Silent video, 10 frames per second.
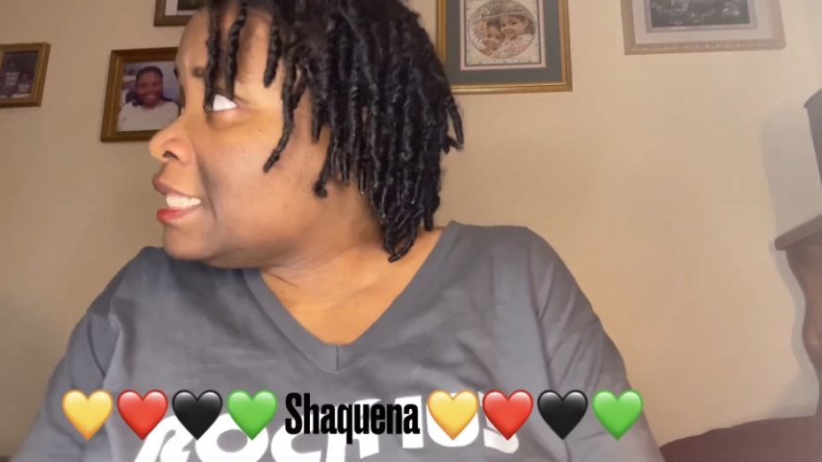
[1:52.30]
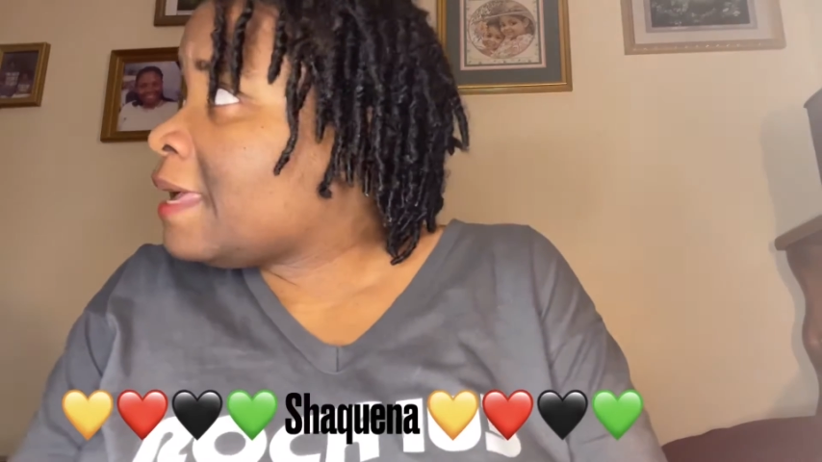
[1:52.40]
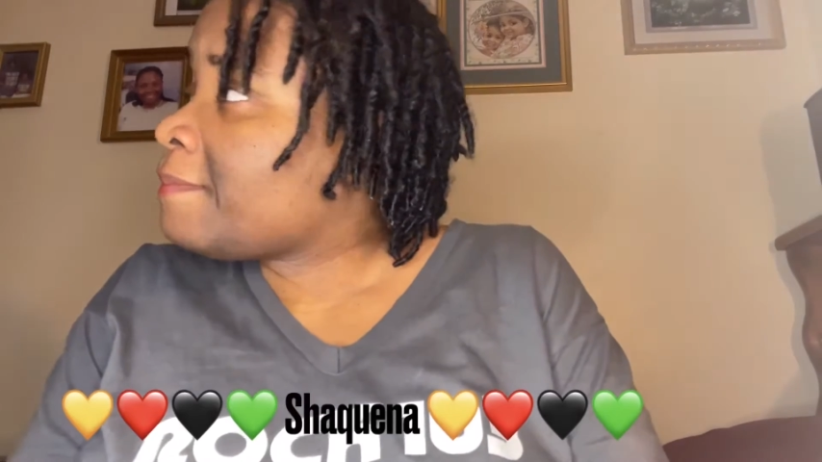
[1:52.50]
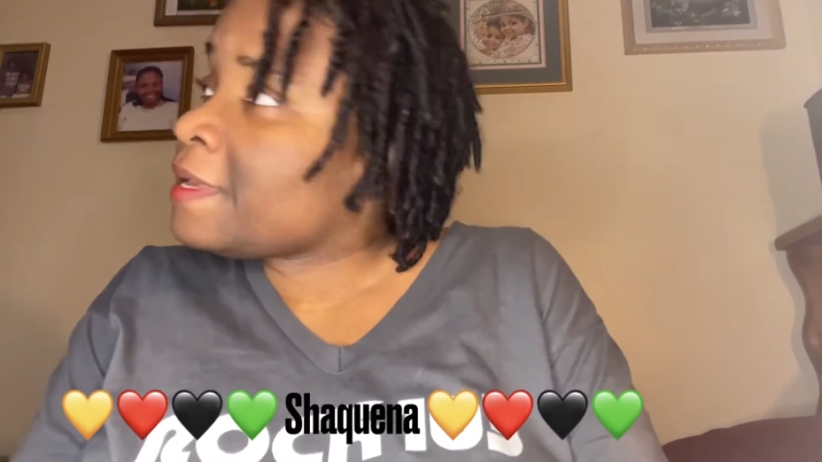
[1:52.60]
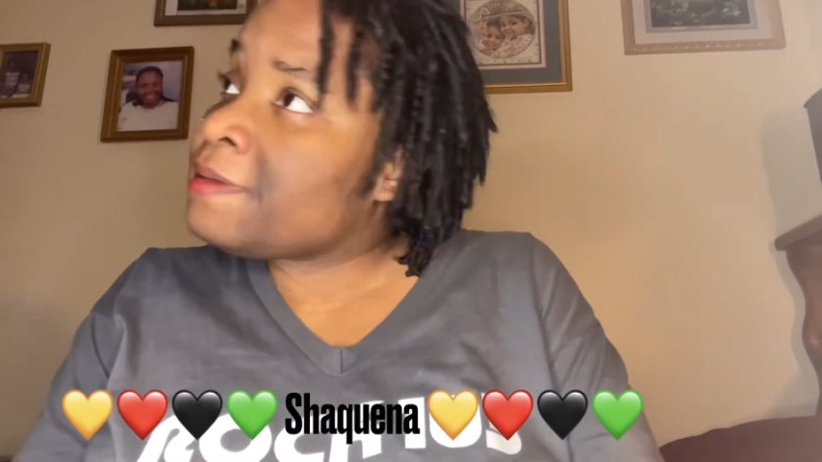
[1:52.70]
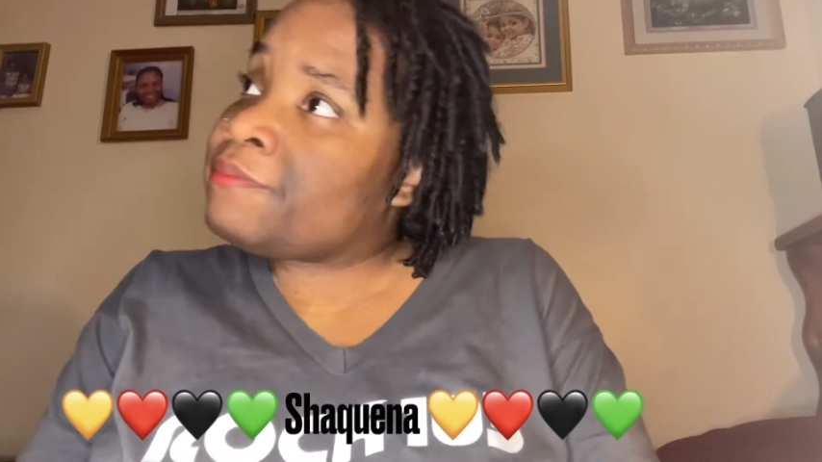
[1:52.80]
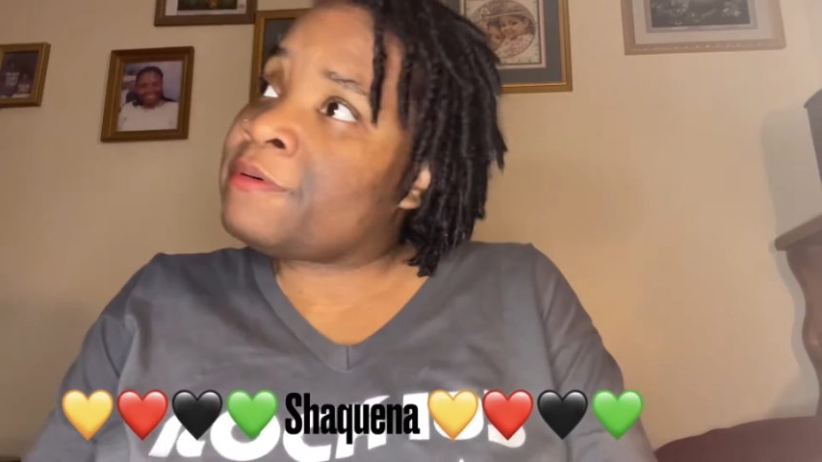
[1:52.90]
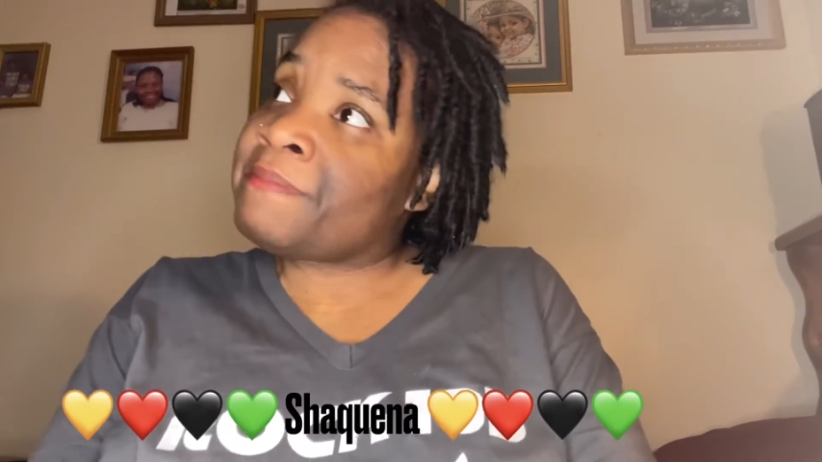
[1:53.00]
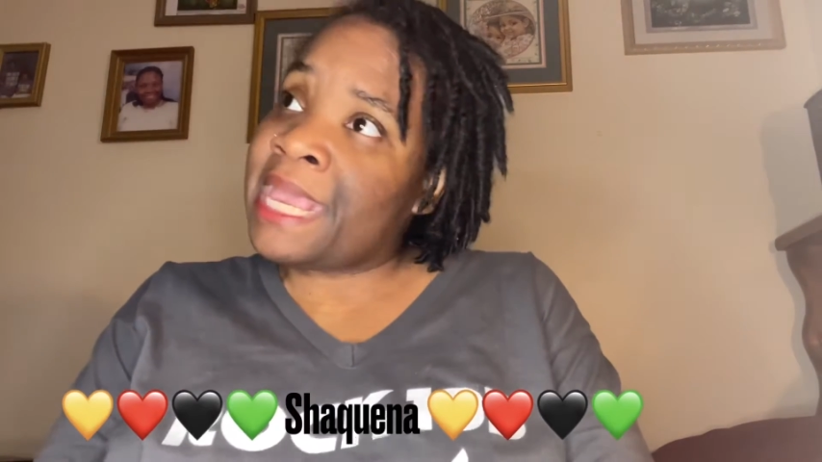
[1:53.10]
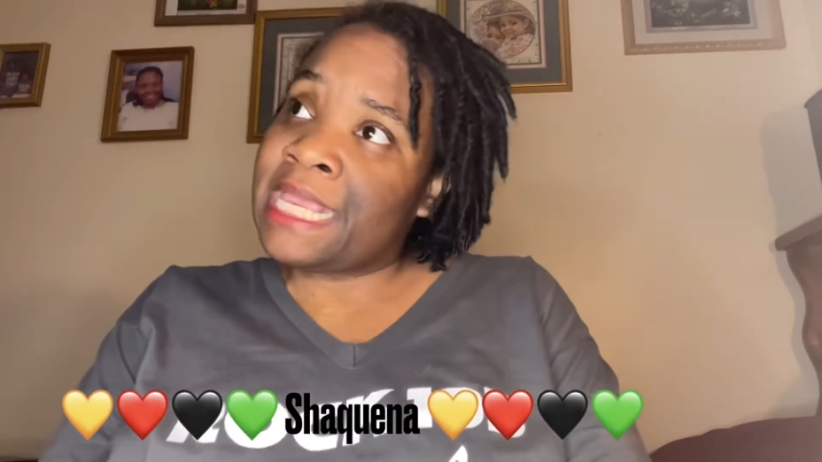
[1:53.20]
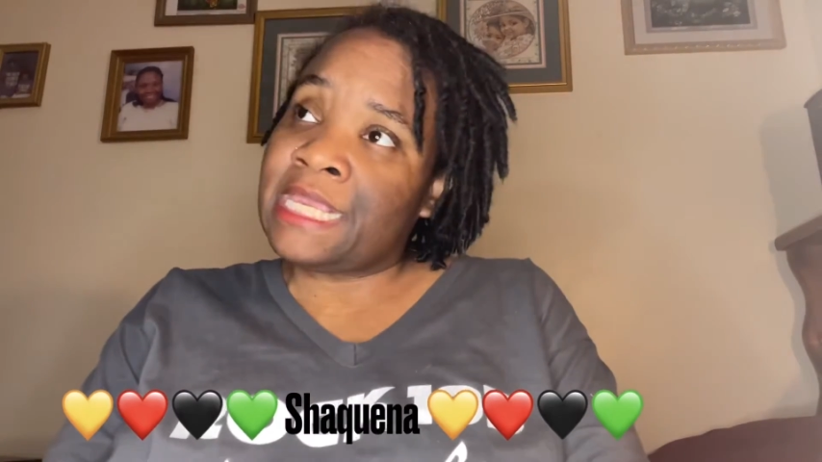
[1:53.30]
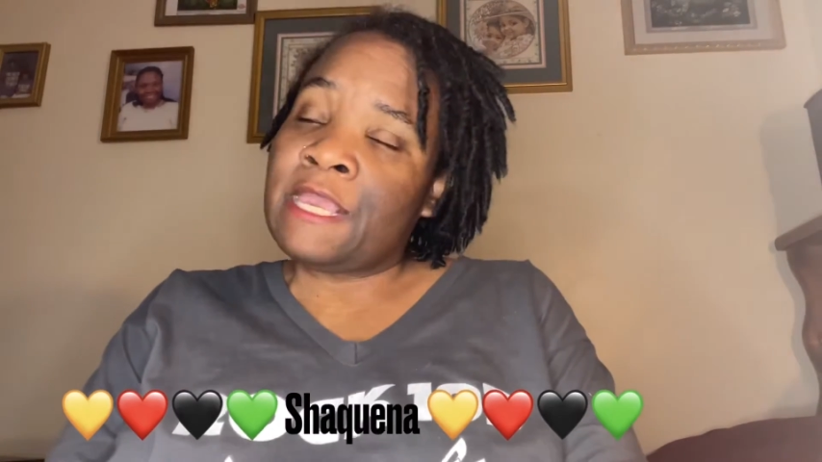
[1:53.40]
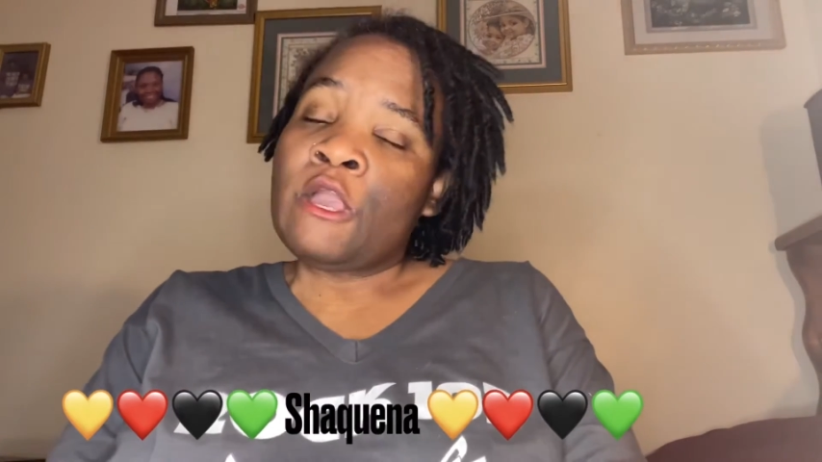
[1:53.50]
that people make